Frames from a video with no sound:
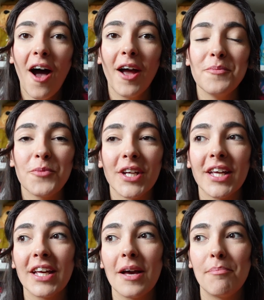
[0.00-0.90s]
I'm
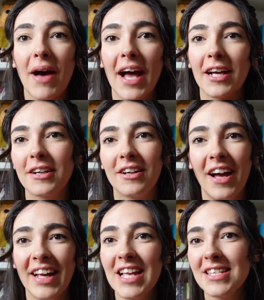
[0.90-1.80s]
bringing back,
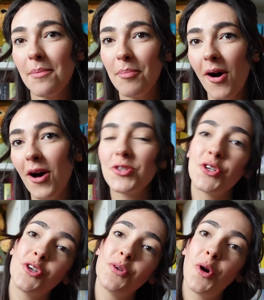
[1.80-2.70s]
I guess, a part
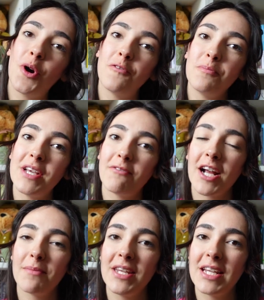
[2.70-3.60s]
two of me
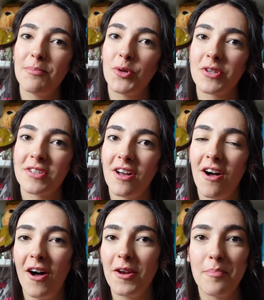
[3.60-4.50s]
recommending books that
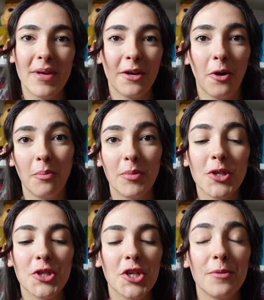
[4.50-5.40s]
aren't big on
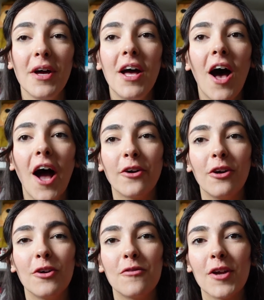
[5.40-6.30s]
BookTube. I
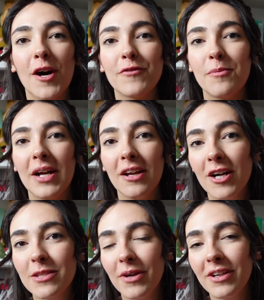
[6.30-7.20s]
got a lot of love on my
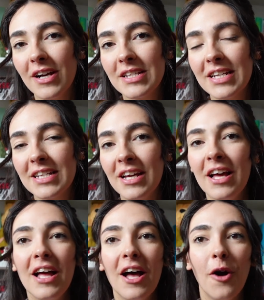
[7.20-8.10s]
last one that I did
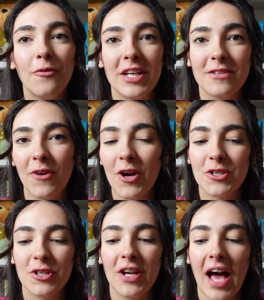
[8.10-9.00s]
of this
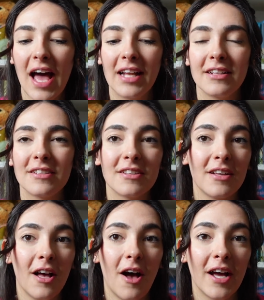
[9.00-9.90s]
version and
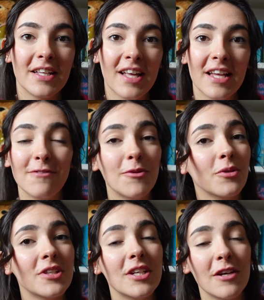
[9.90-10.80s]
I said if you
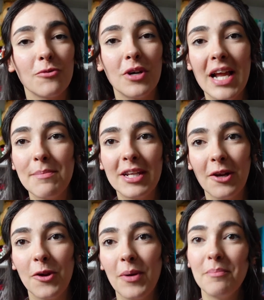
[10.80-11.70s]
wanted another one, let me
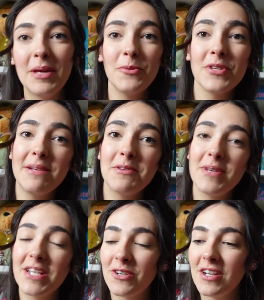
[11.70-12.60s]
know. And people seem to
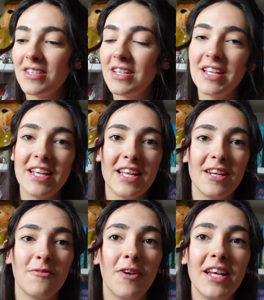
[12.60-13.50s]
be interested
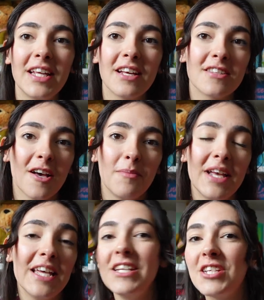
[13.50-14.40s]
in finding some
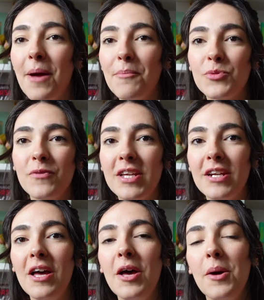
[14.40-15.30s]
hidden gems
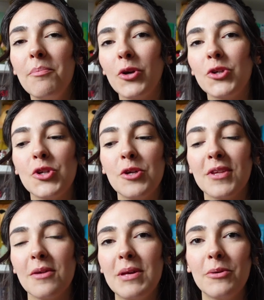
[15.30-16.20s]
within BookTube
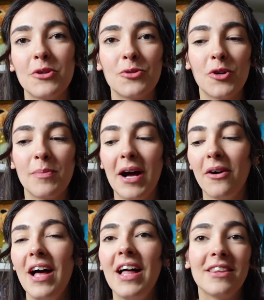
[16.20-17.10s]
that people don't talk about
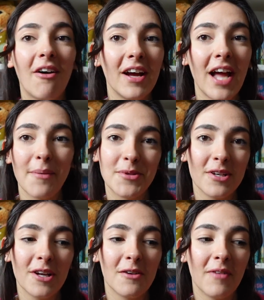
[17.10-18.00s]
that I
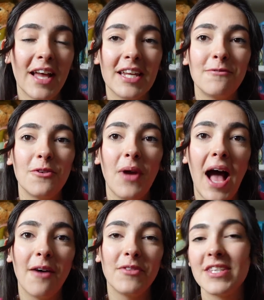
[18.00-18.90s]
absolutely love. And if you
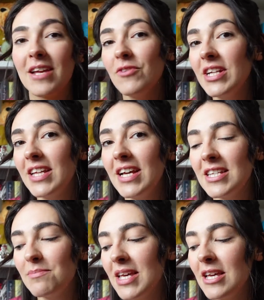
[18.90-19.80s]
have the same reading taste
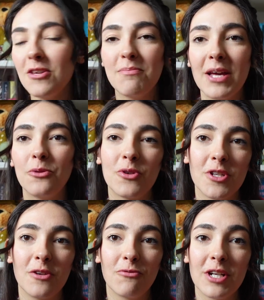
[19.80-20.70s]
as me, you may
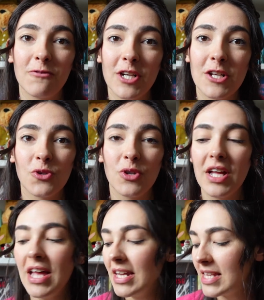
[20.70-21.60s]
also really, really enjoy
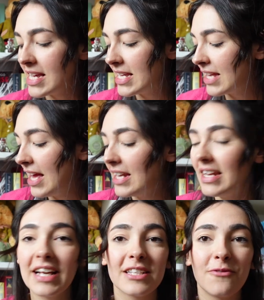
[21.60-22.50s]
these
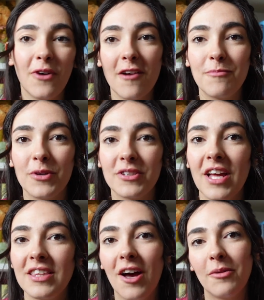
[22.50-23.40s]
next five books
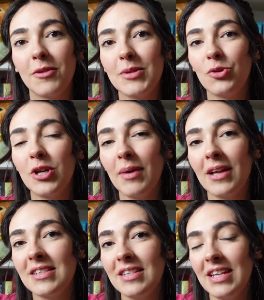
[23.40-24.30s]
that I'm going to be talking
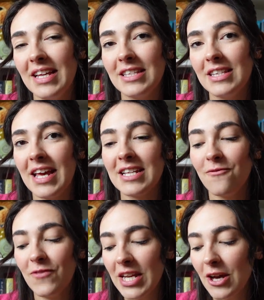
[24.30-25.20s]
about in today's
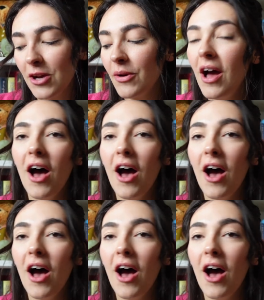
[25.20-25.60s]
video.